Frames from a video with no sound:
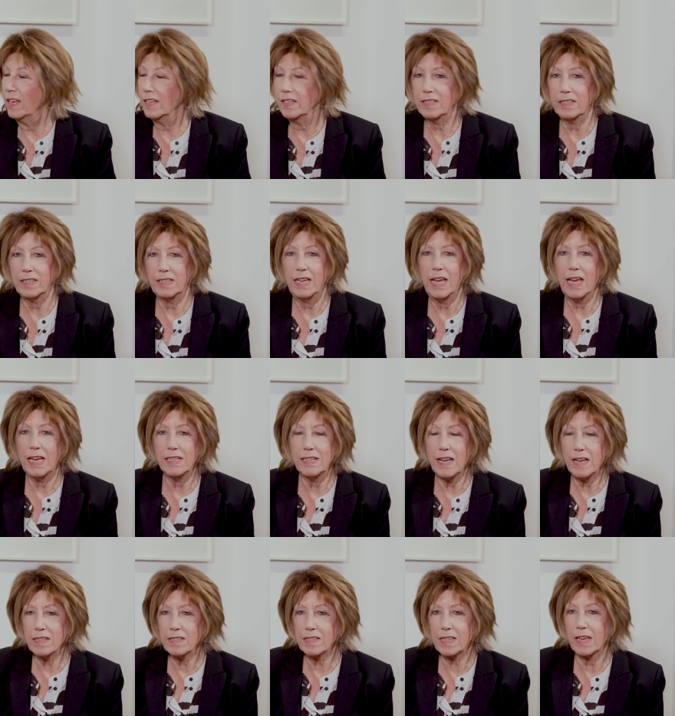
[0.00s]
And it
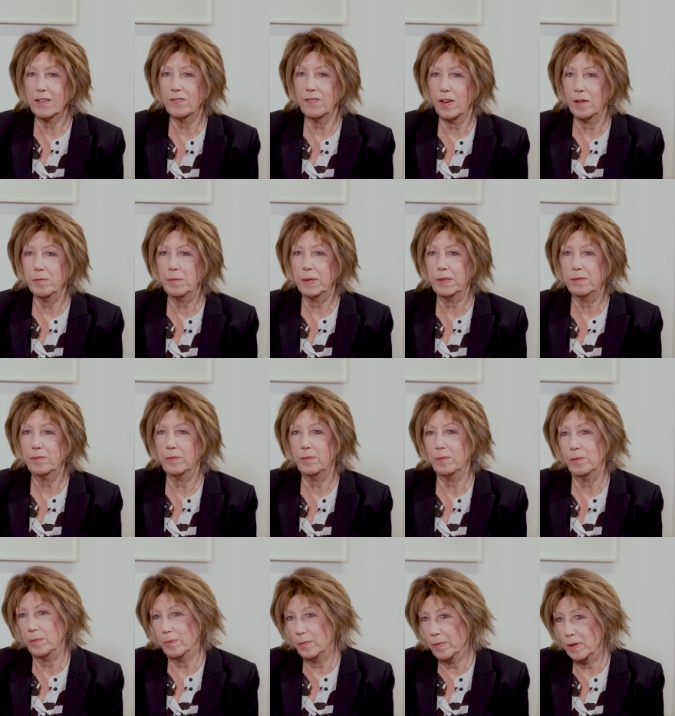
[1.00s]
does give, I mean,
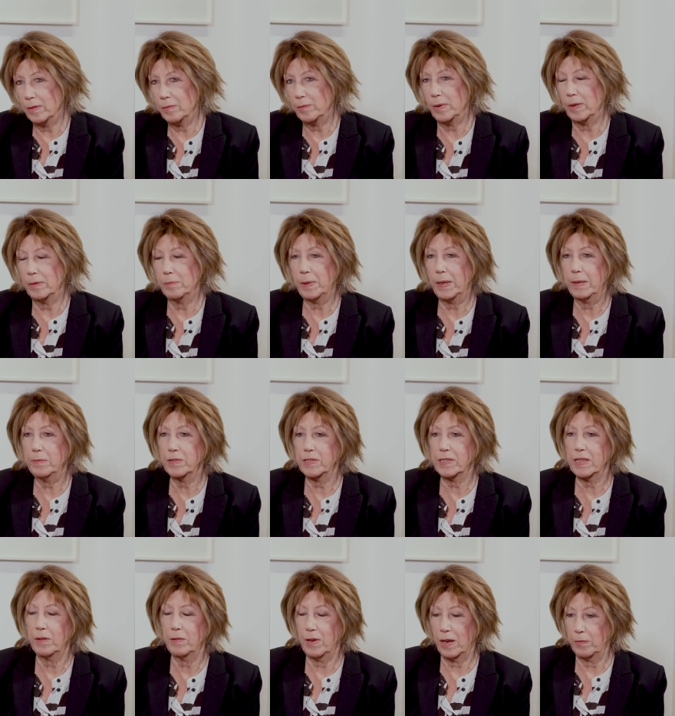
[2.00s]
people
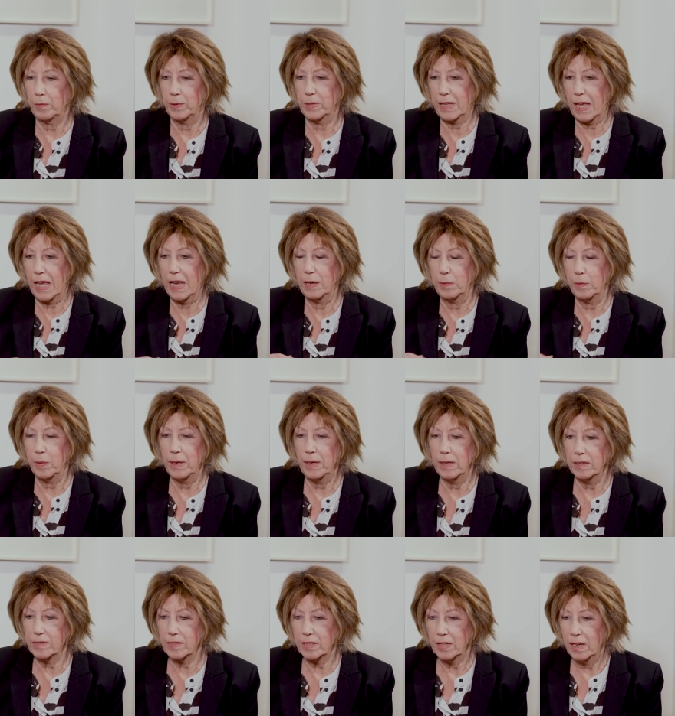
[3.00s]
say, like with Kenny
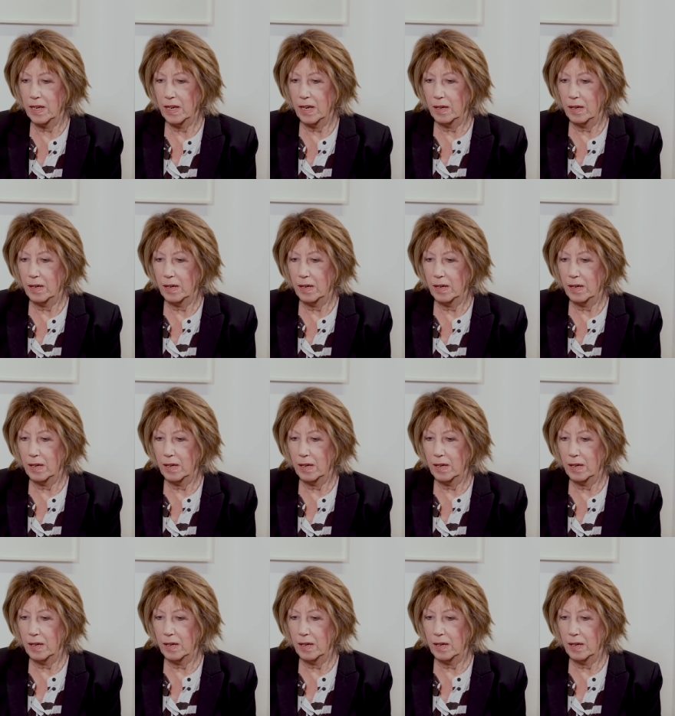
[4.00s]
Wheeler's